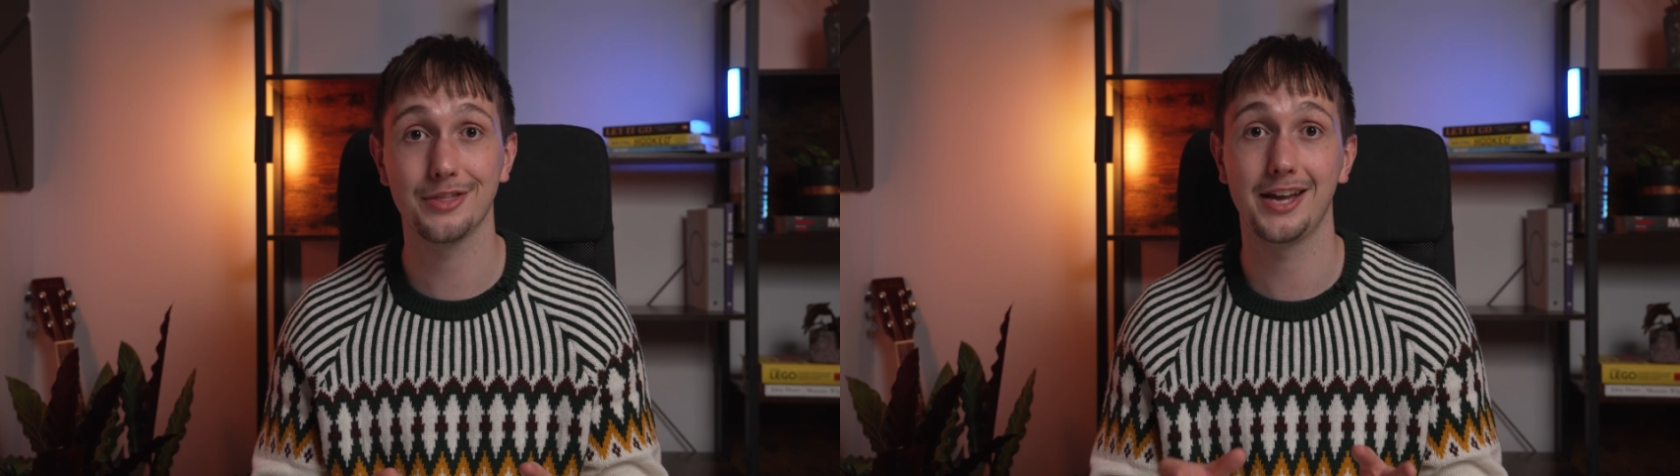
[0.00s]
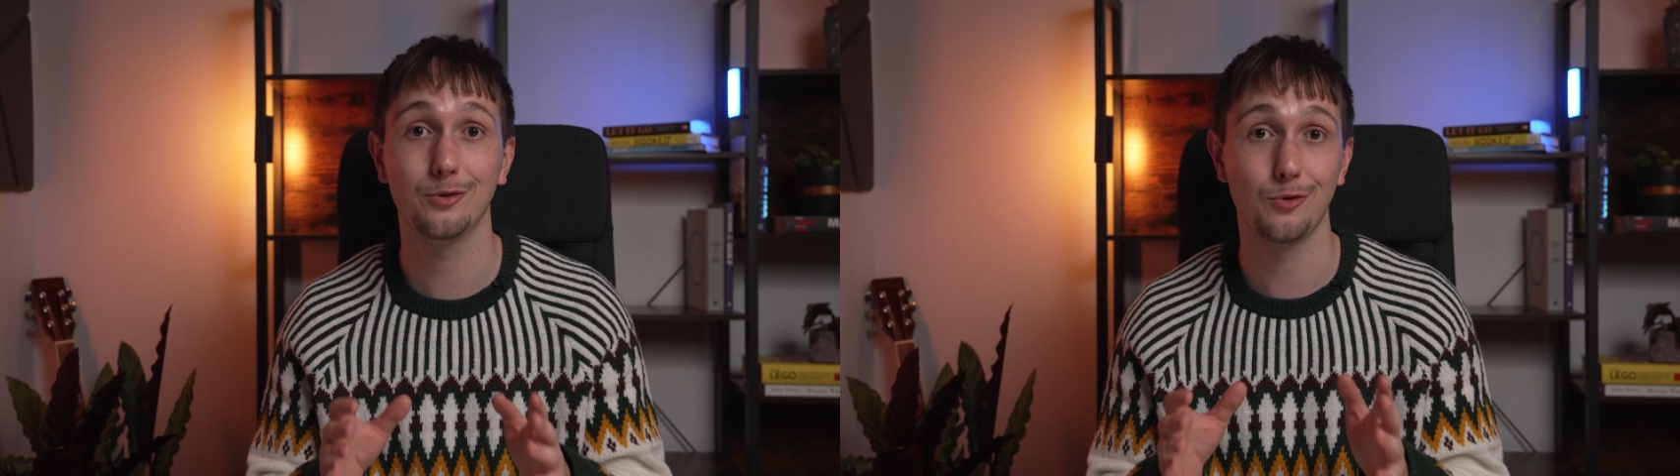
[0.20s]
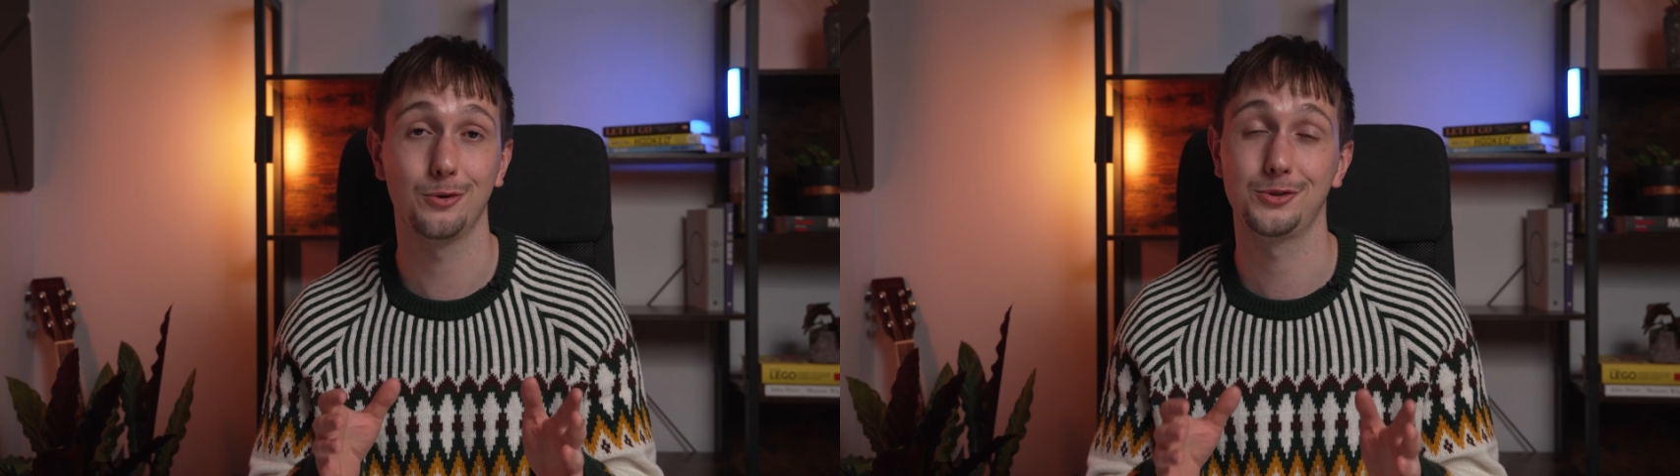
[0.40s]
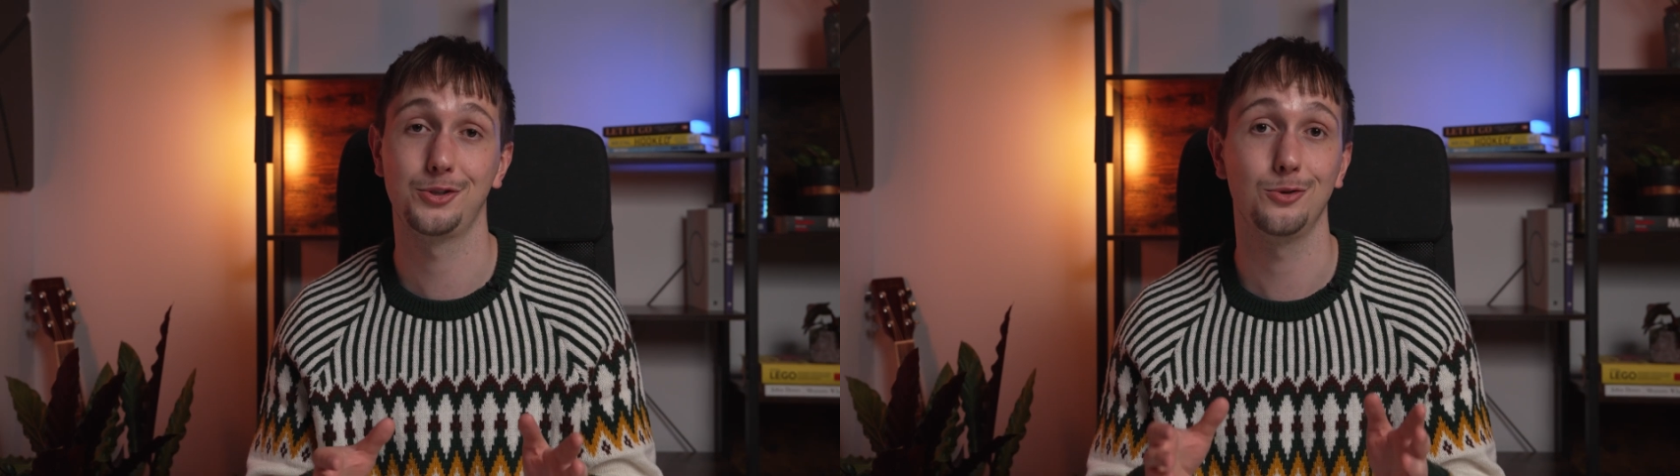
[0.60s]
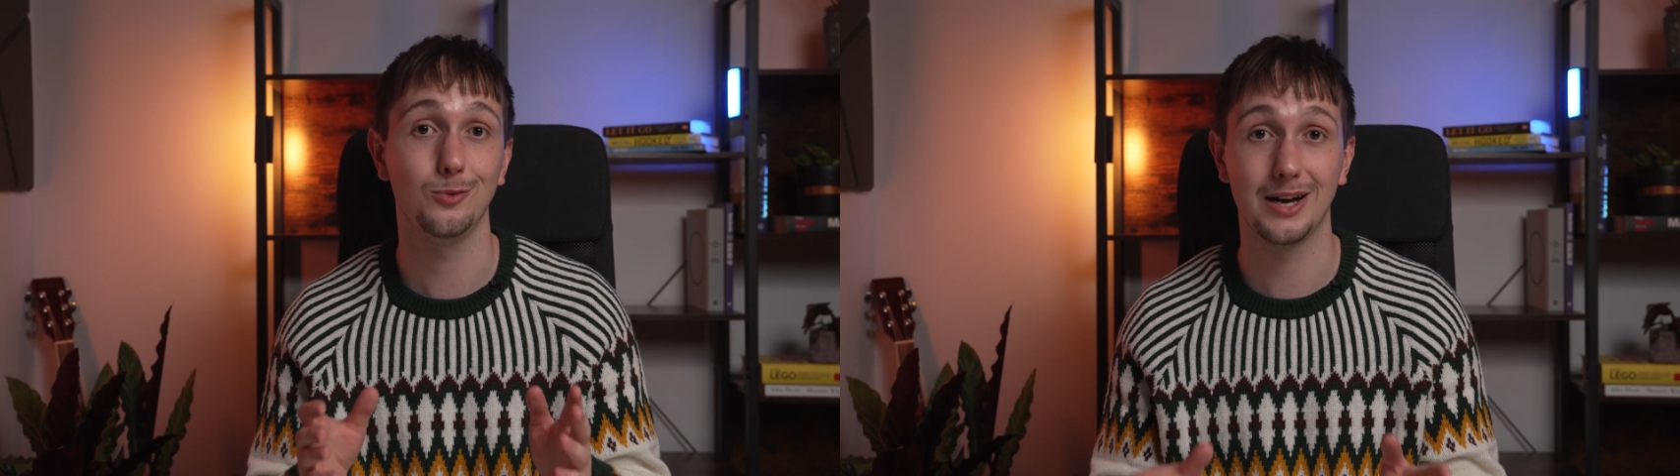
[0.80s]
they rose
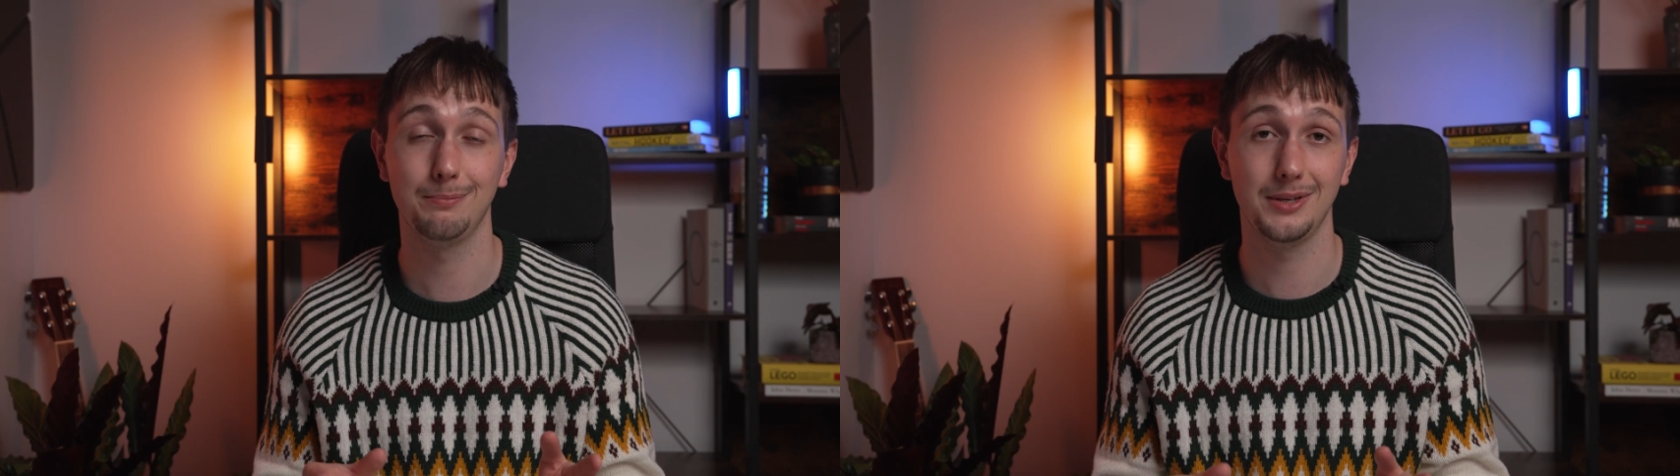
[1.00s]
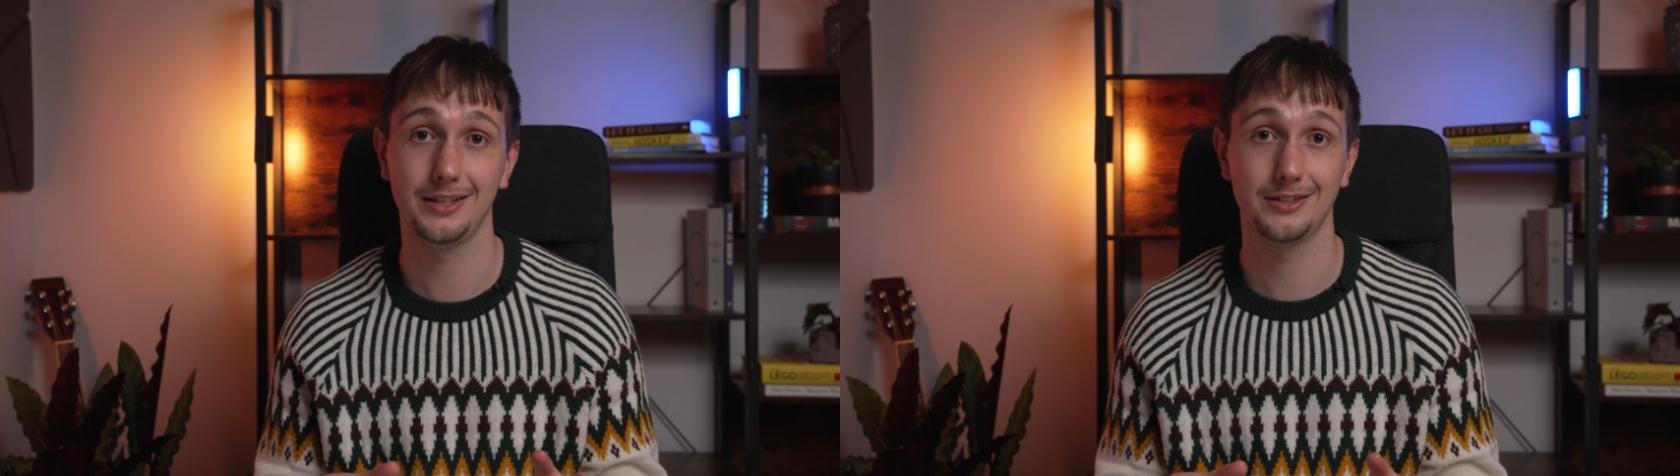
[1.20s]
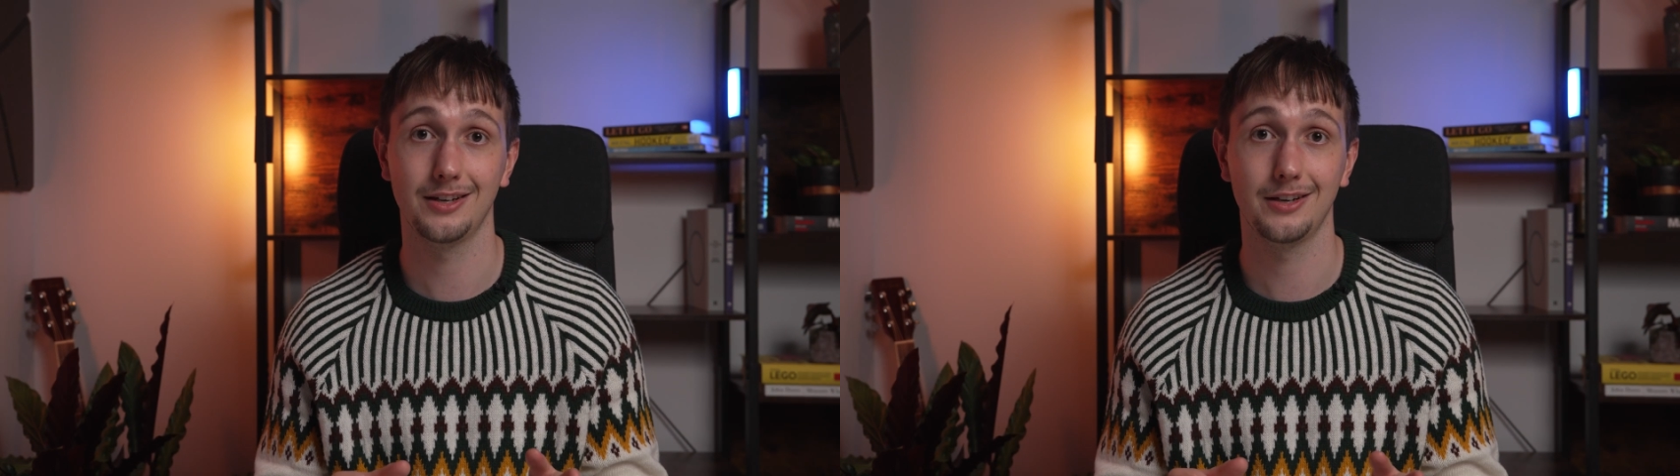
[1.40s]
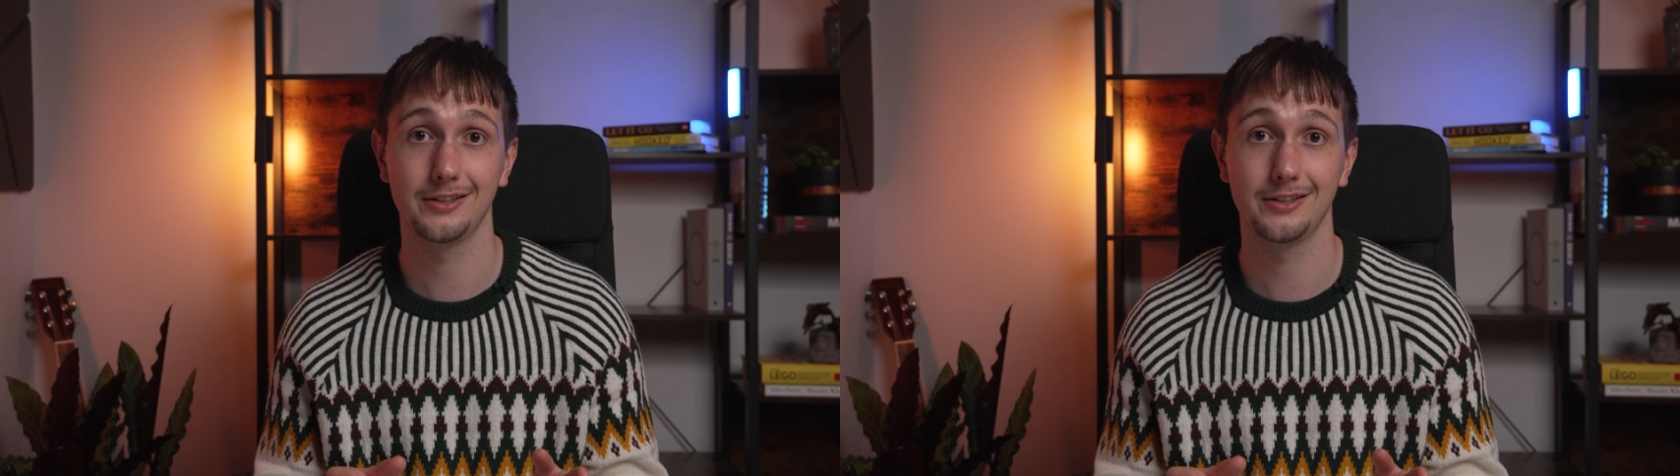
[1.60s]
to $1 billion